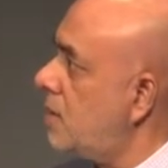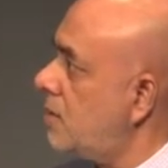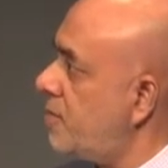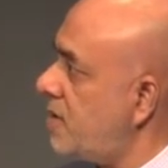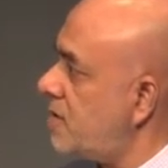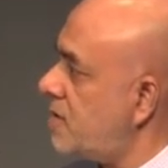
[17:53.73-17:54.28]
the
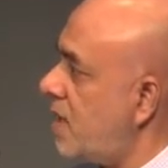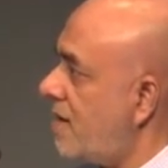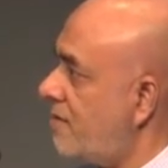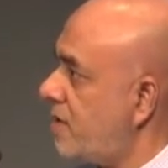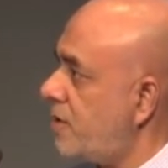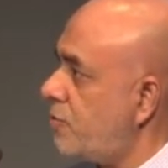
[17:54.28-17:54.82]
PTC
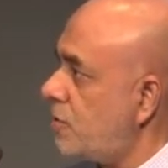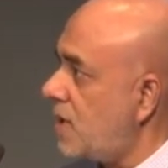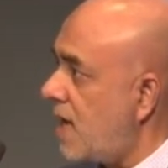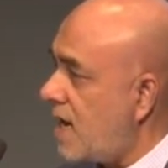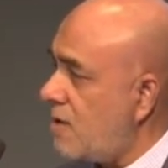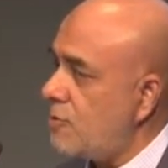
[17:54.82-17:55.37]
having their own
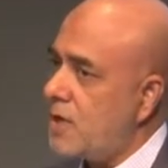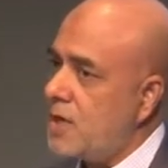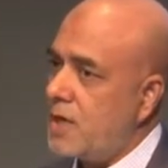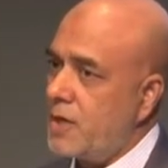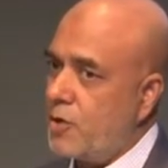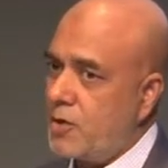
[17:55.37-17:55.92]
cloud
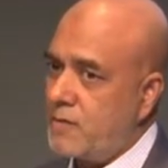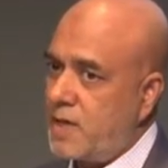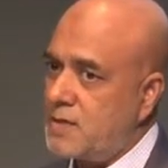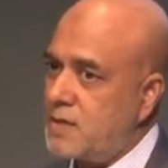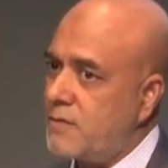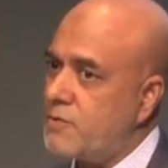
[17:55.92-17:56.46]
and all of that
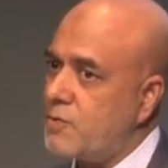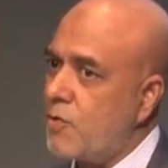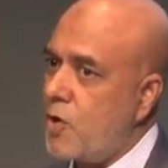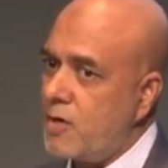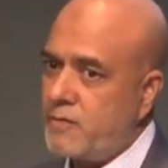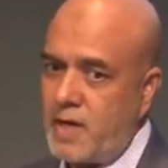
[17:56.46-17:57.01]
stuff. So
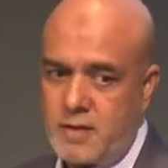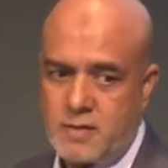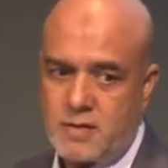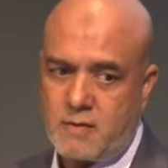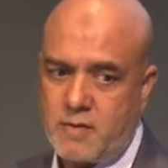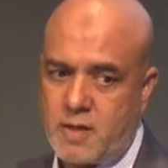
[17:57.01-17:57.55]
all of that is
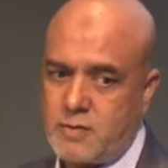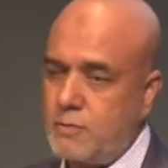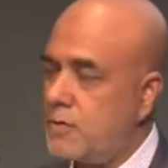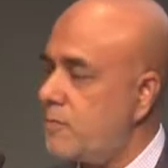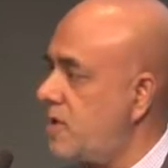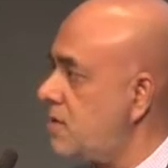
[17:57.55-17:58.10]
stuff that's going
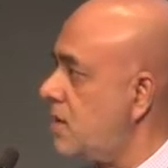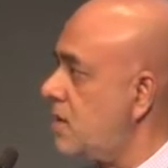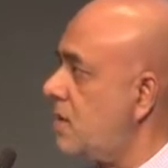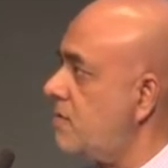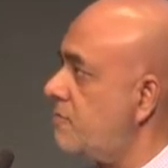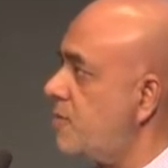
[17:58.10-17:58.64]
to basically
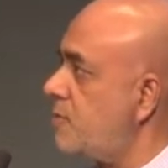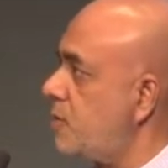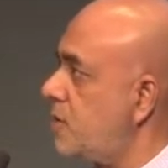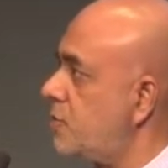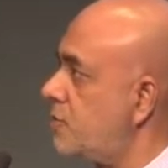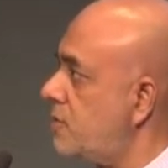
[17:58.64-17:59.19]
give
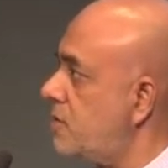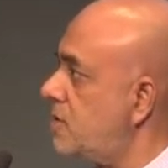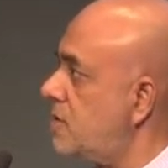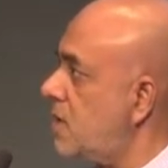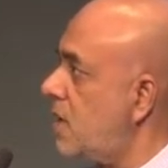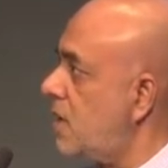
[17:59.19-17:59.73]
people
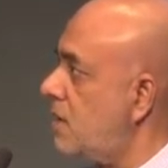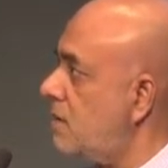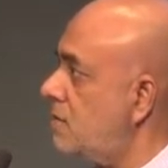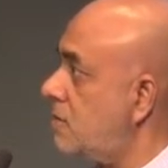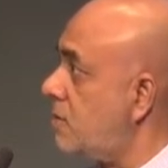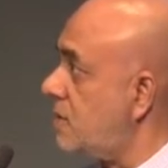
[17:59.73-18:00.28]
assurance, and
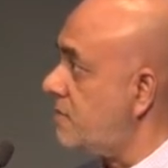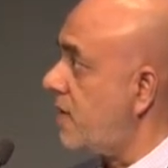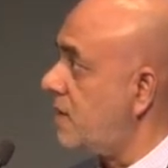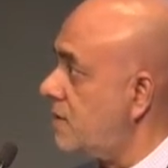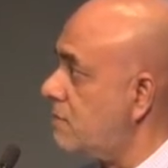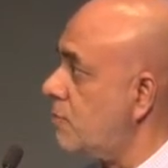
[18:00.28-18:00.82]
the trust
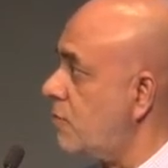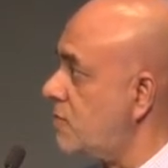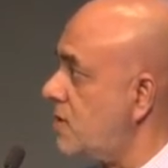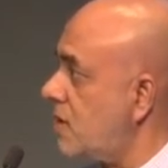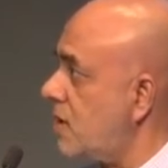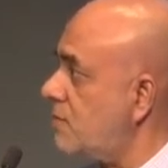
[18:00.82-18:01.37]
factor
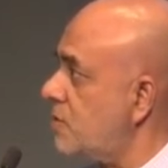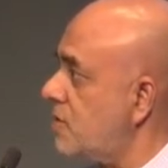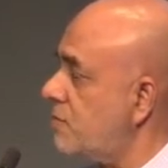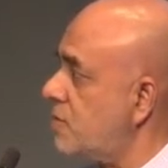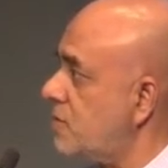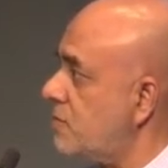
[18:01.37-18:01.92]
obviously comes in,
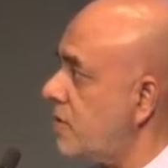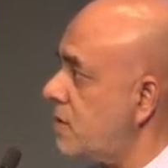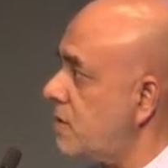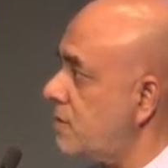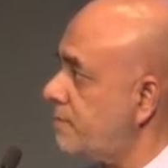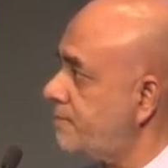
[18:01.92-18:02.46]
which is critical.